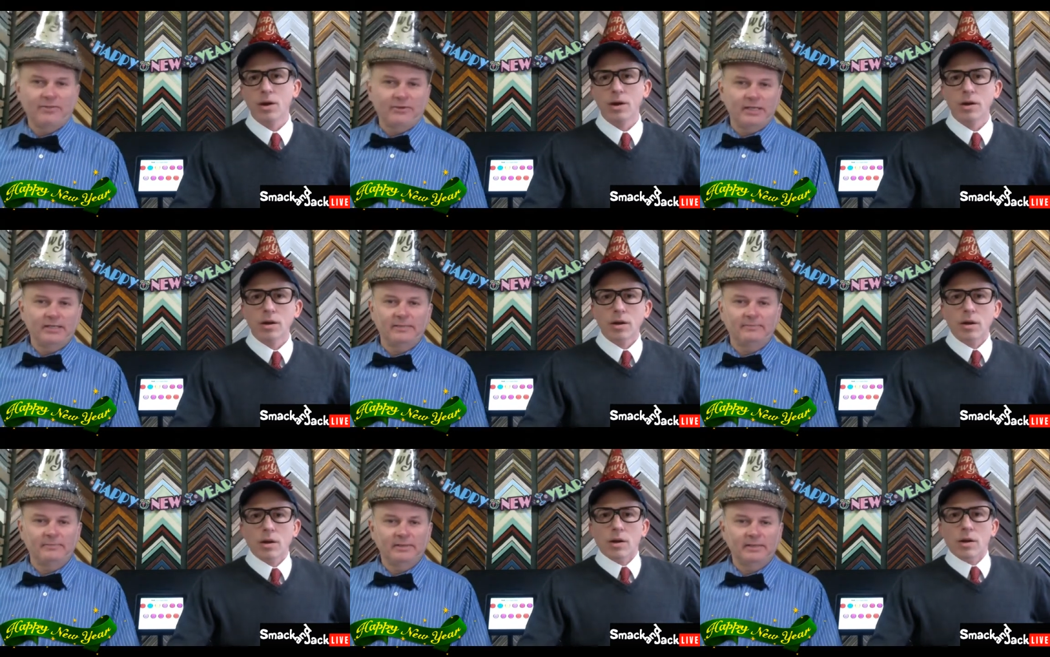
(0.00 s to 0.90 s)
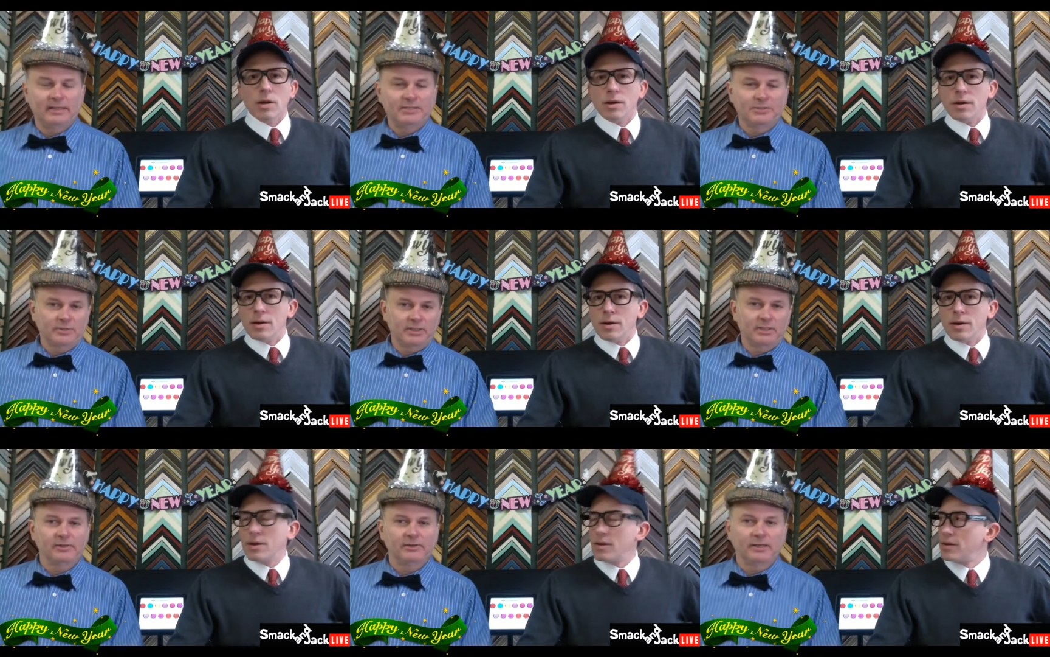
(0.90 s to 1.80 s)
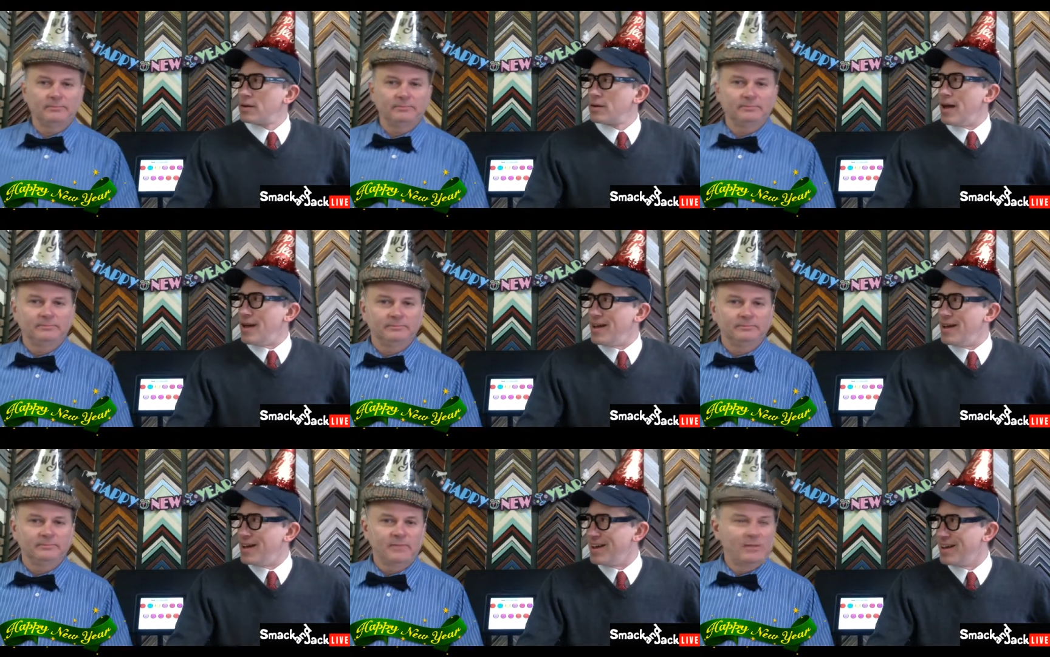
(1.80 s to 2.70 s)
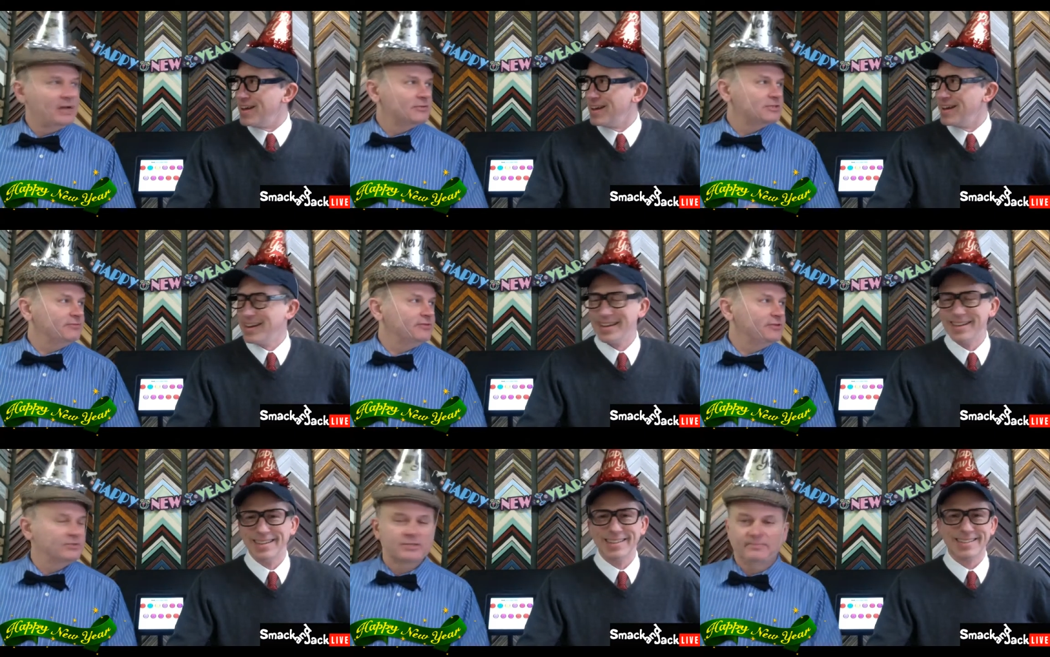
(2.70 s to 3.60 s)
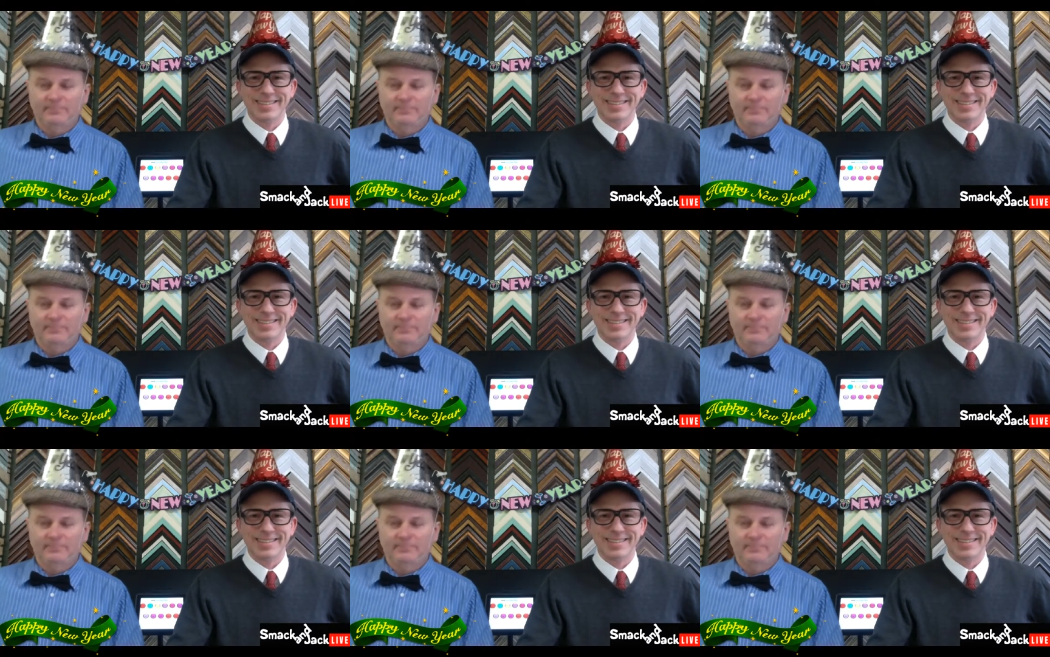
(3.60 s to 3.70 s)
Speaker 1: thought you did. I just wanted to clear it up. Maybe I was confused.